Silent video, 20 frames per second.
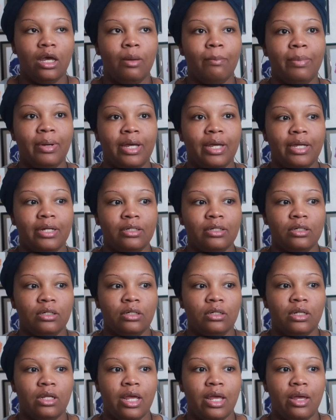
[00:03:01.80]
but
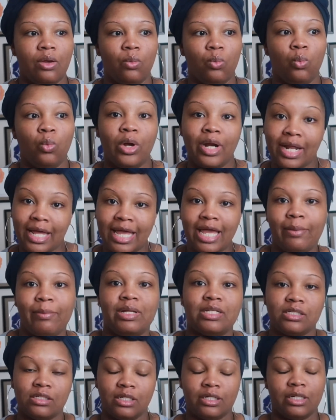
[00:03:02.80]
when I had my
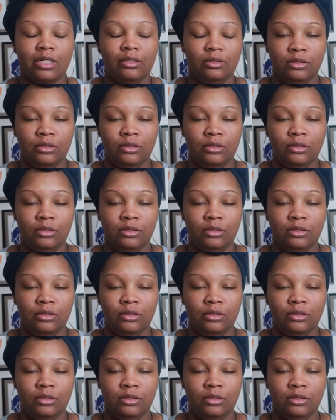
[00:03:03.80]
son,